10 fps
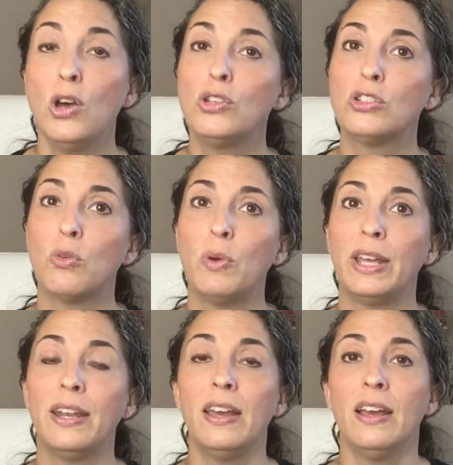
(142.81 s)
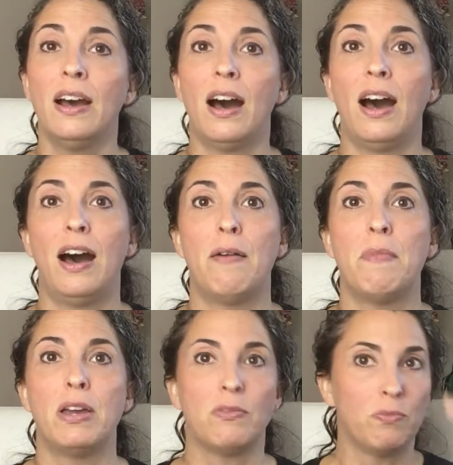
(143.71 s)
So when,
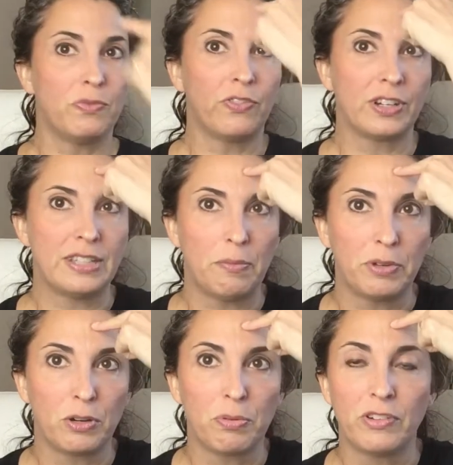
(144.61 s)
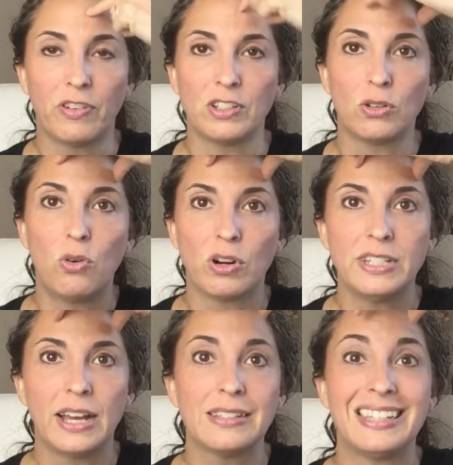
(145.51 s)
for example, your prefrontal
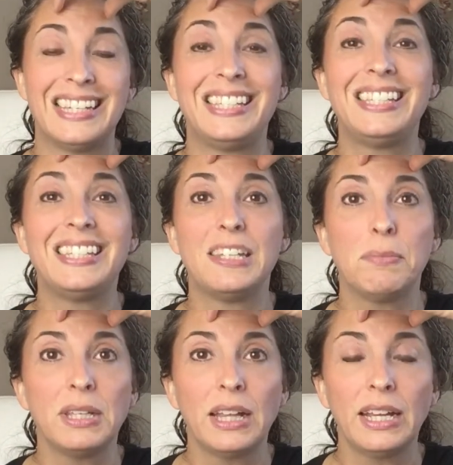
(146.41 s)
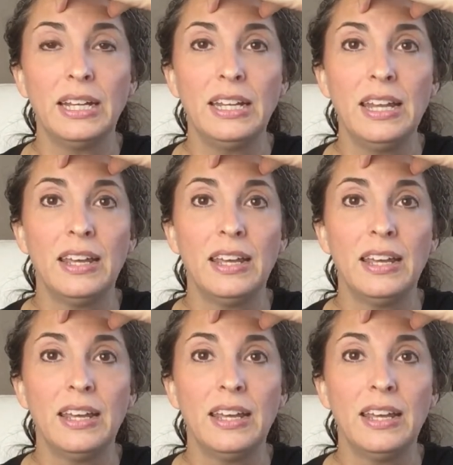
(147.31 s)
cortex is stimulated,